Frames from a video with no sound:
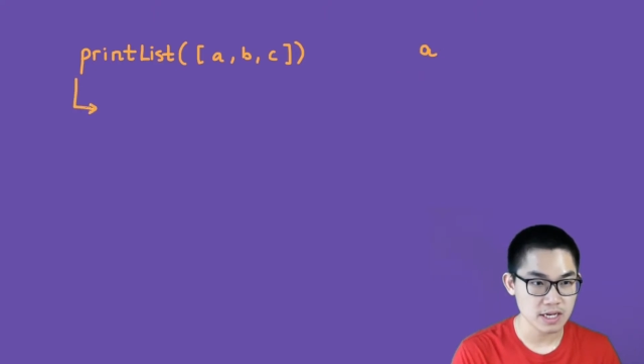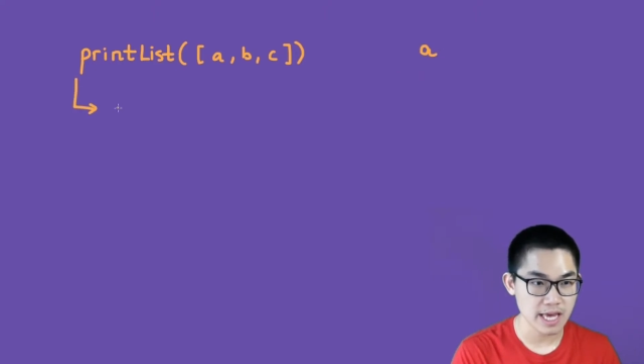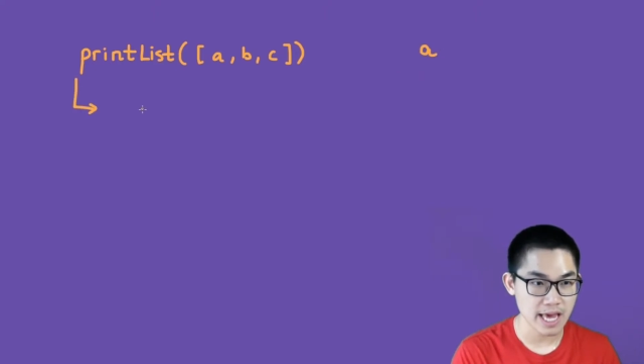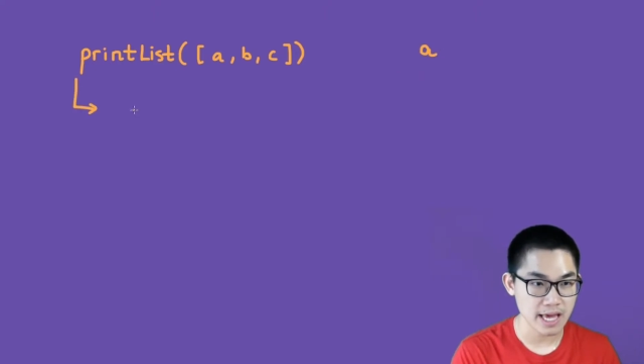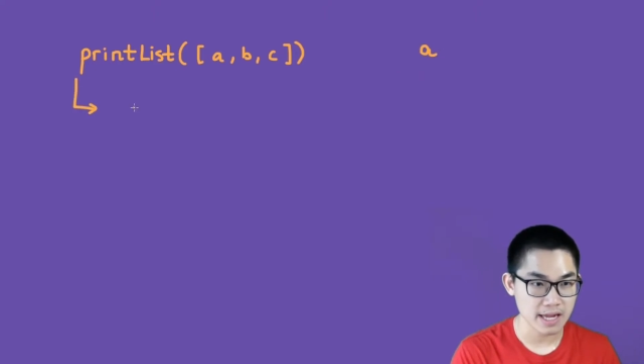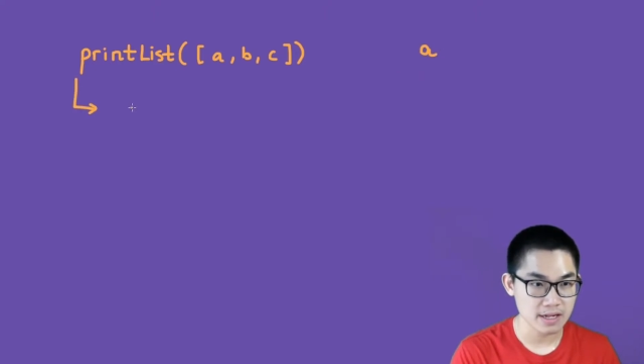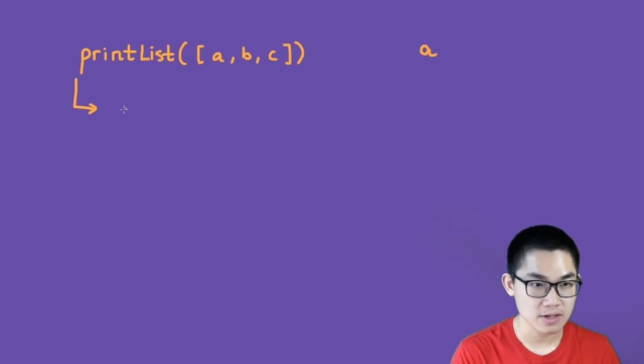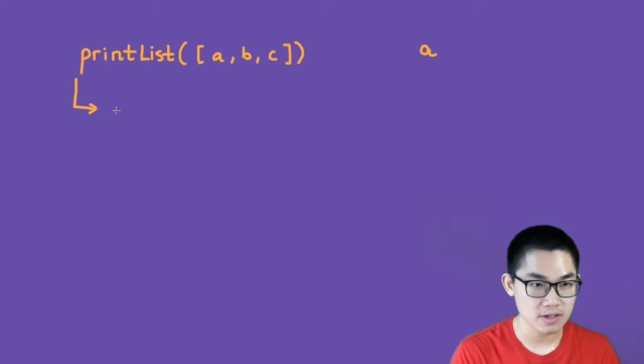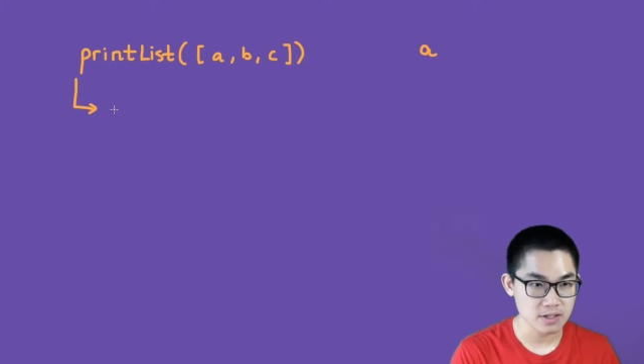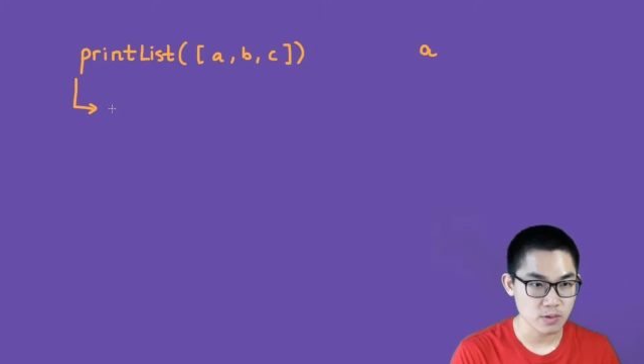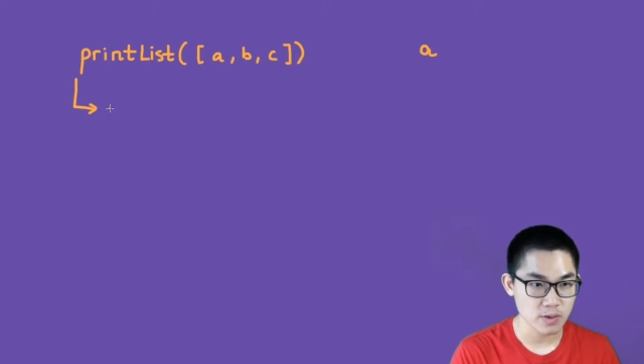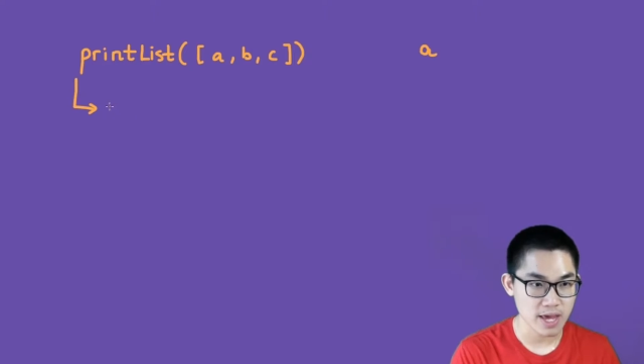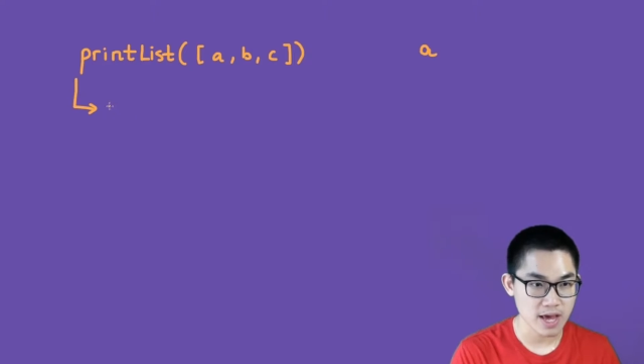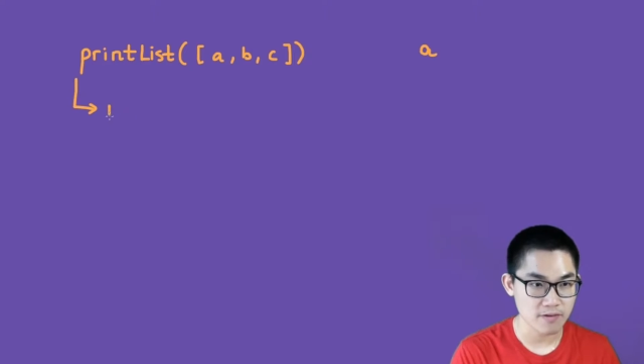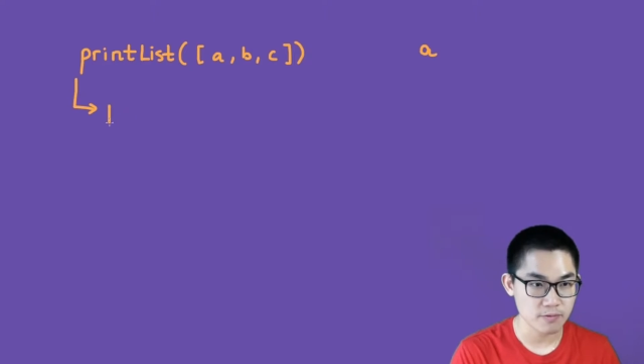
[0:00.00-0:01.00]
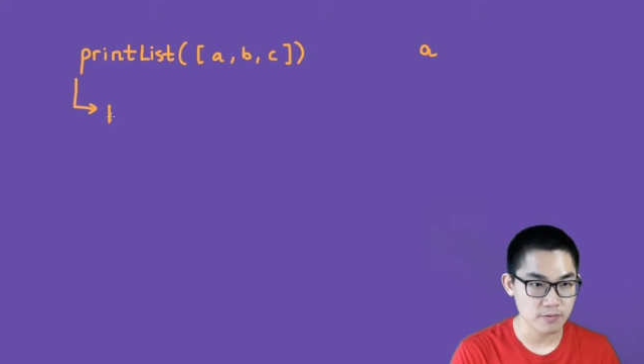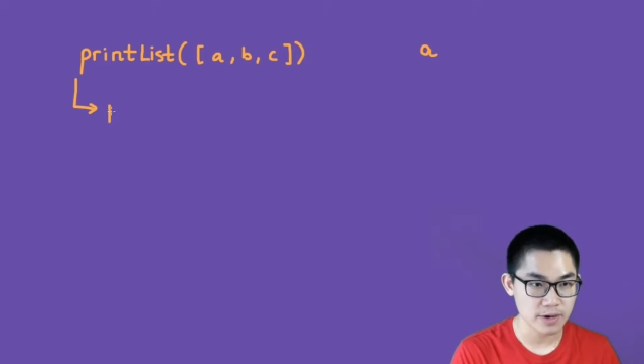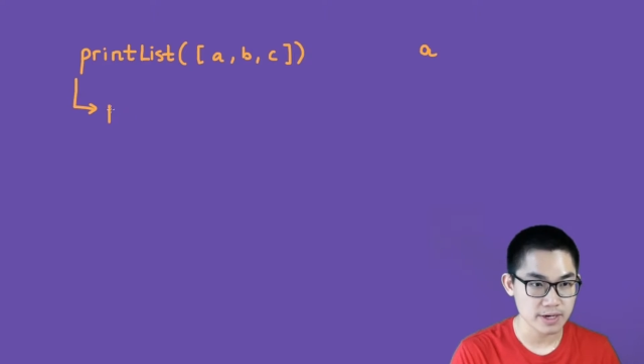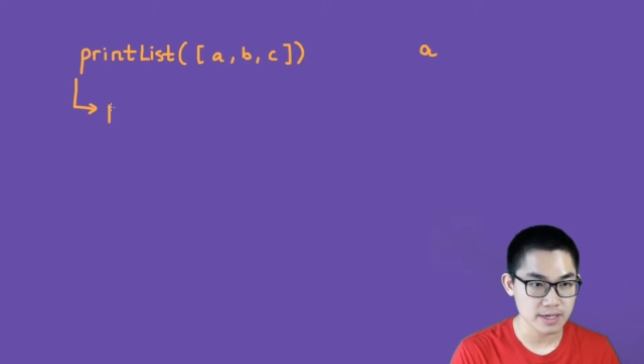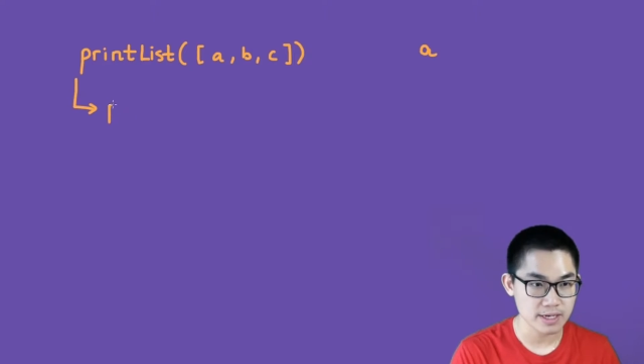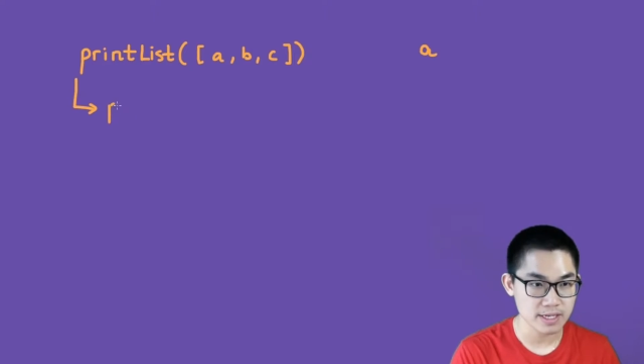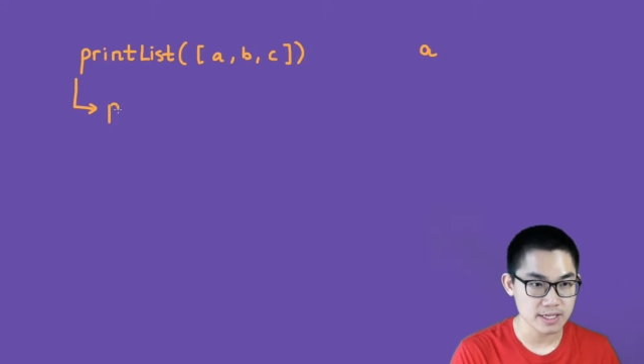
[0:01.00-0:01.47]
again. So we have
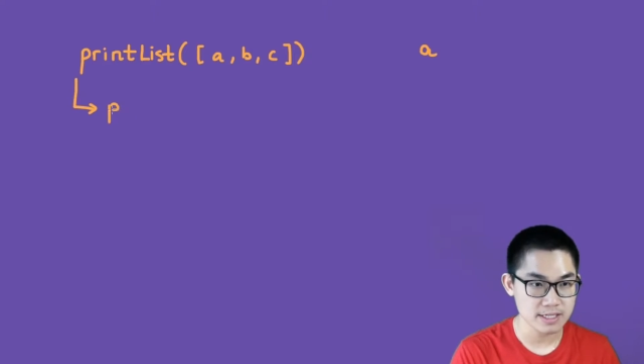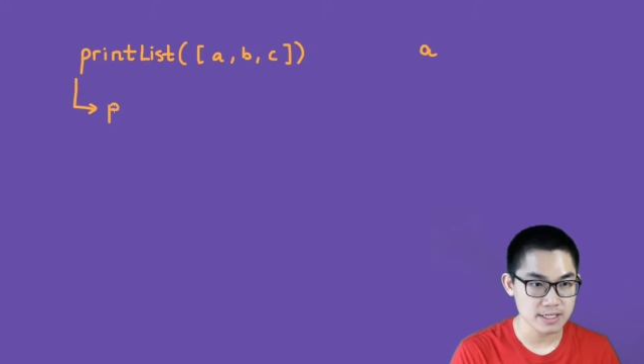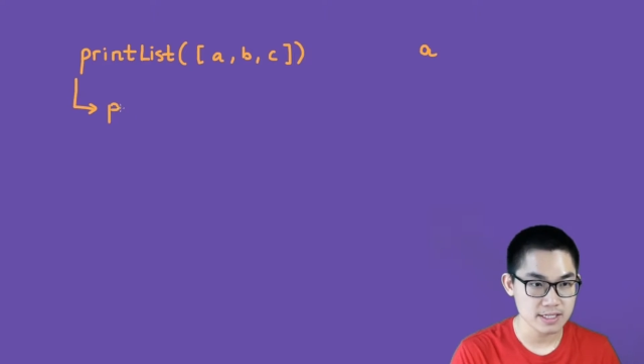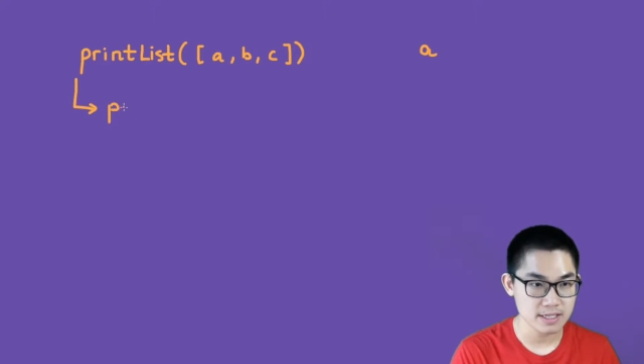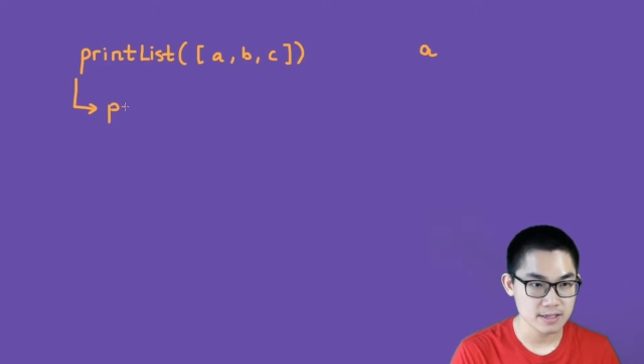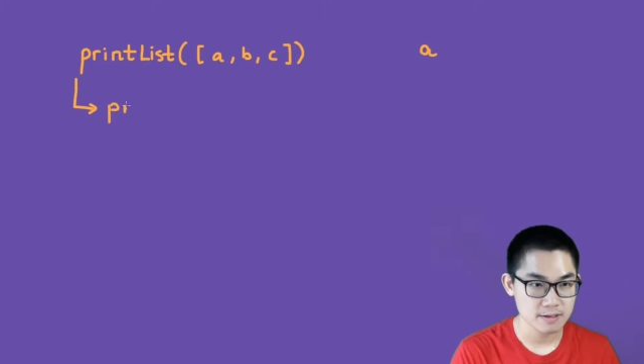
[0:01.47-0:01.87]
printList,